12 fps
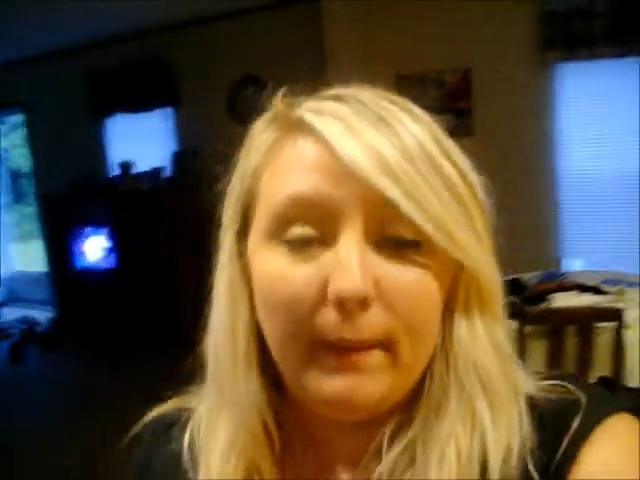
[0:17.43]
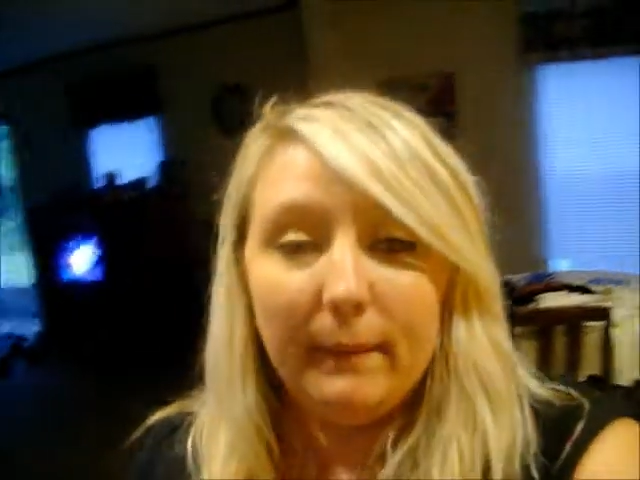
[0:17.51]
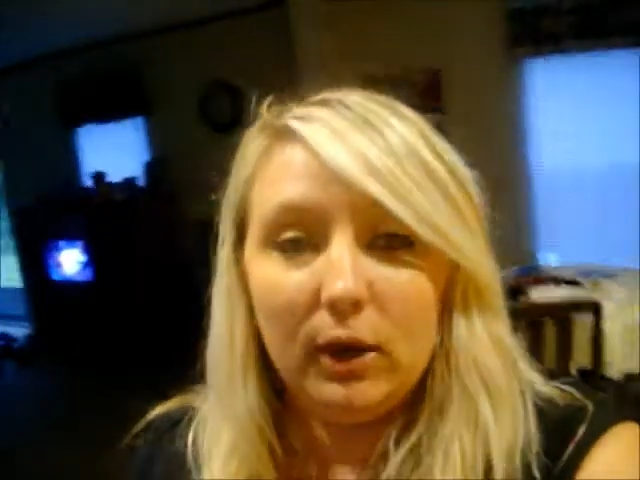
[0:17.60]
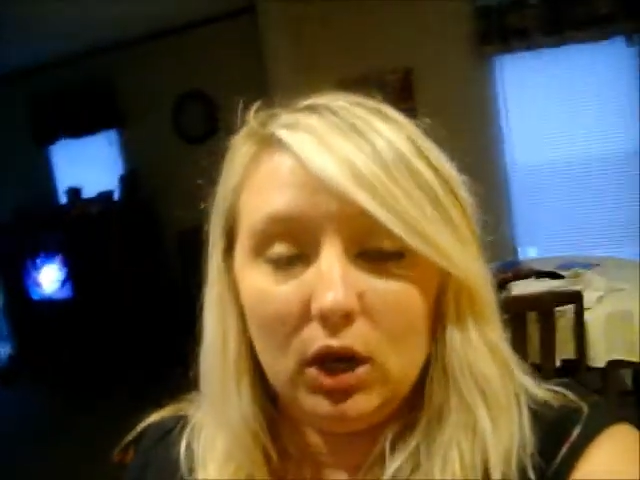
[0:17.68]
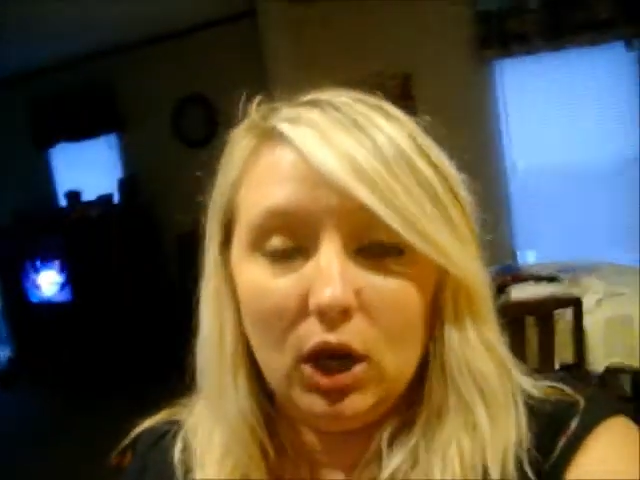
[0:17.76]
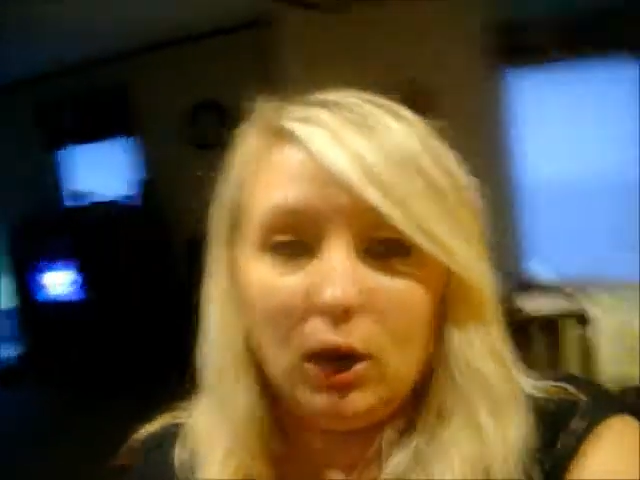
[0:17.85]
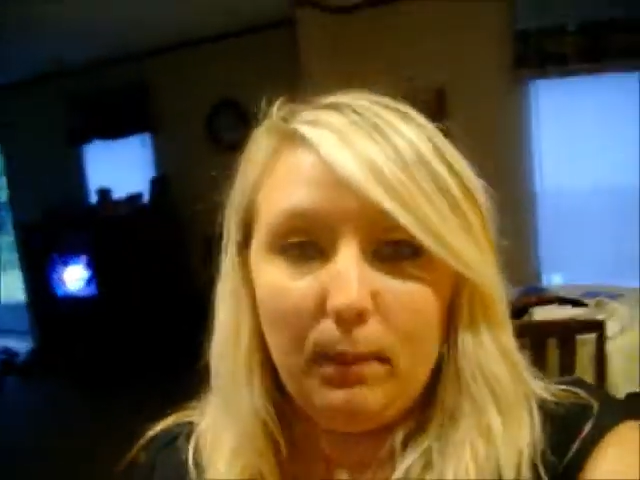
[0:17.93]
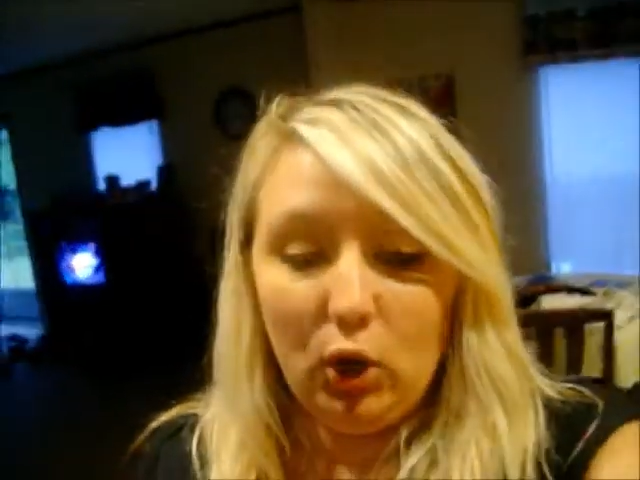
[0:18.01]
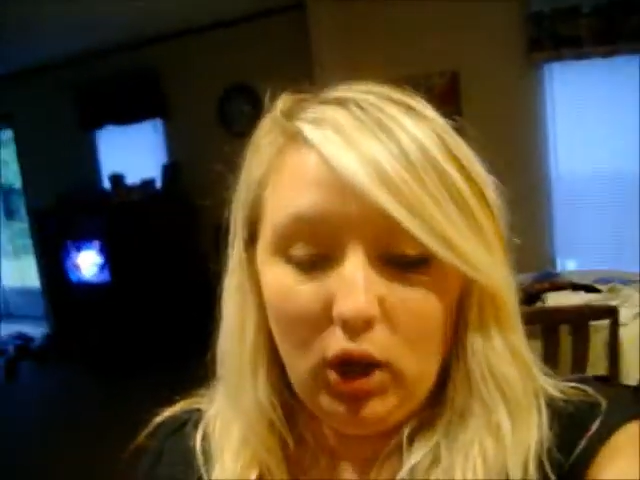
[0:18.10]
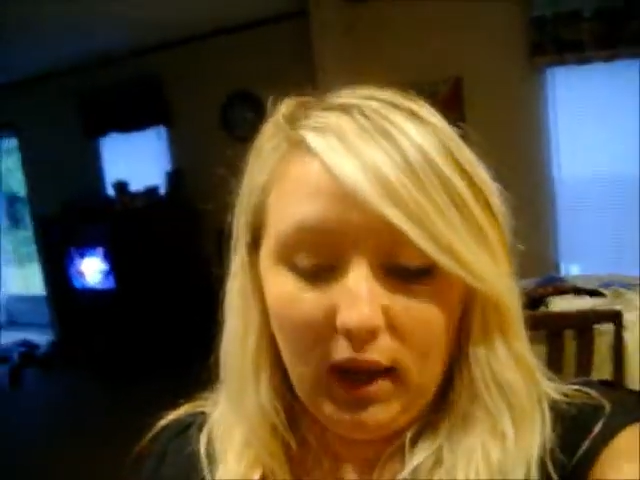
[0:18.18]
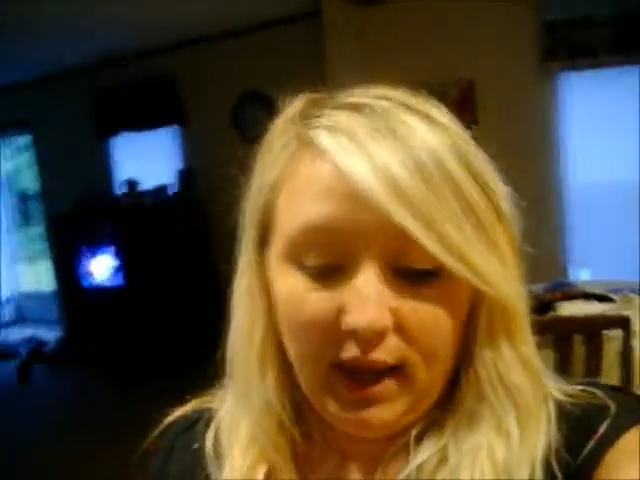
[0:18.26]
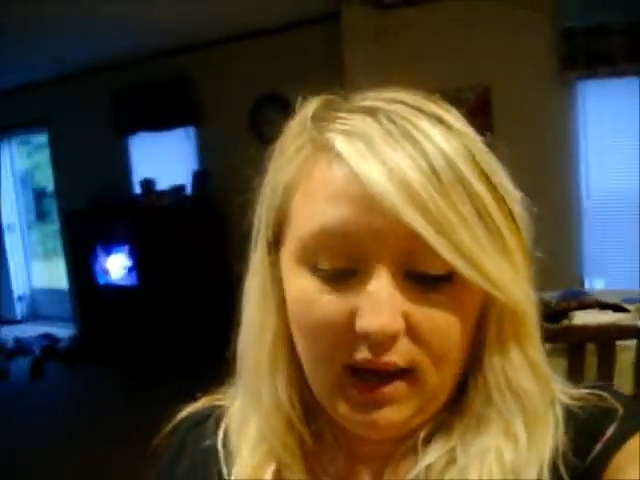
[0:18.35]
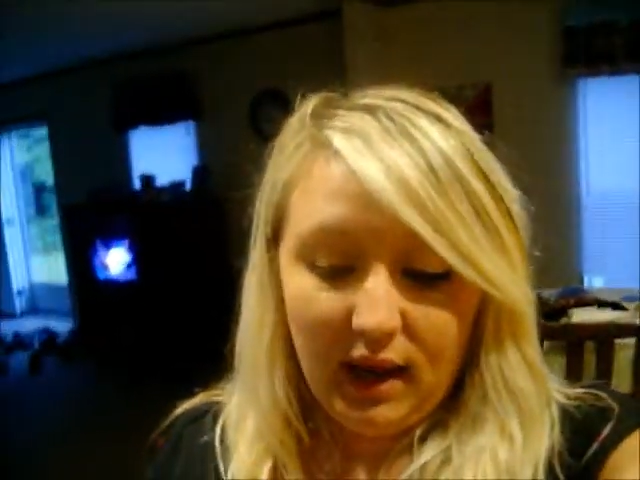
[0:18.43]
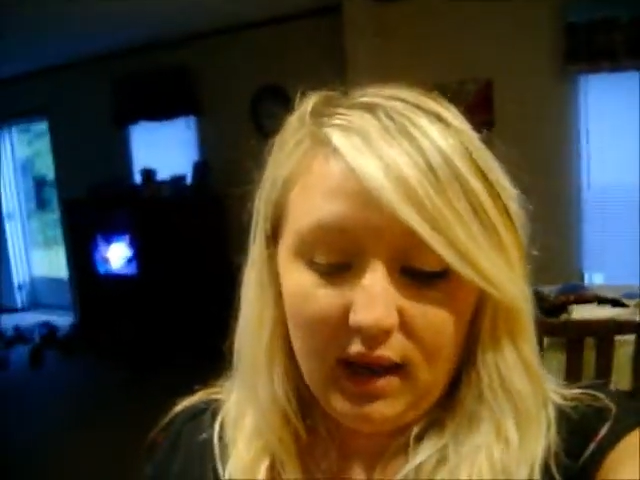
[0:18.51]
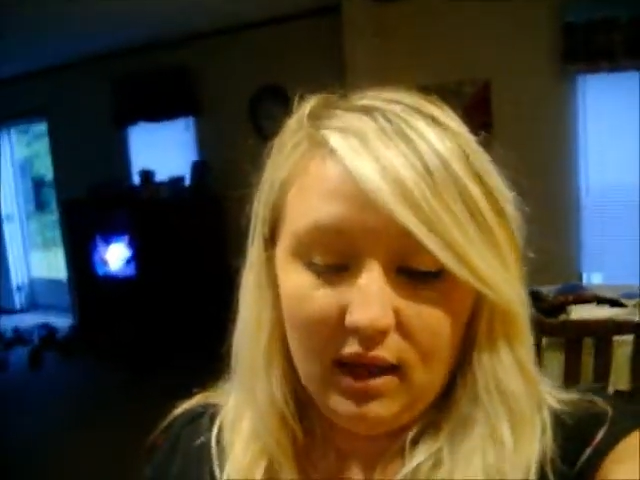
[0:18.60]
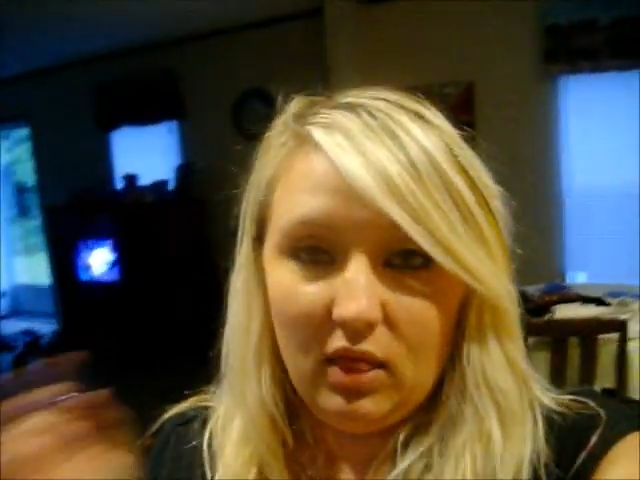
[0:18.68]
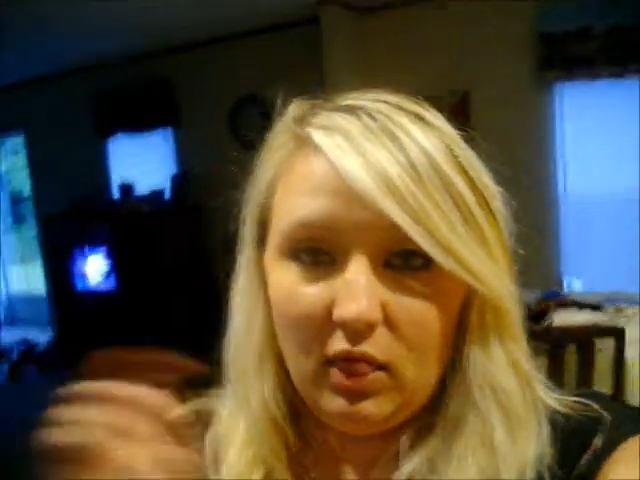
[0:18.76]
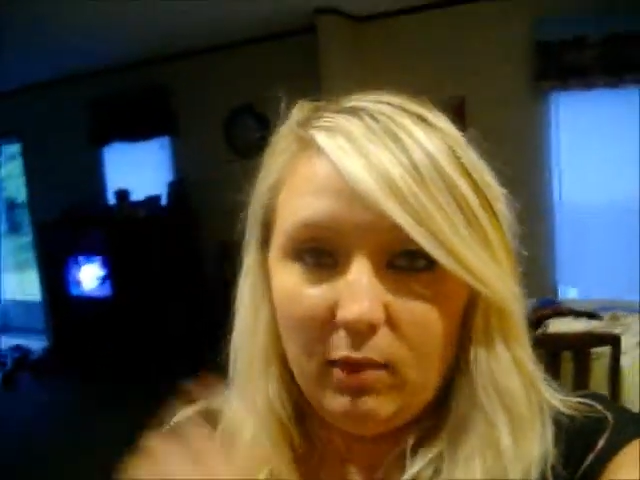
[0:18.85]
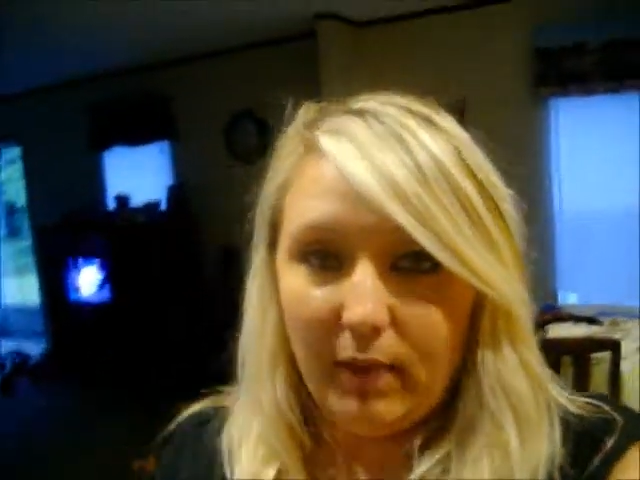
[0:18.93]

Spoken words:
I'm going to put it in the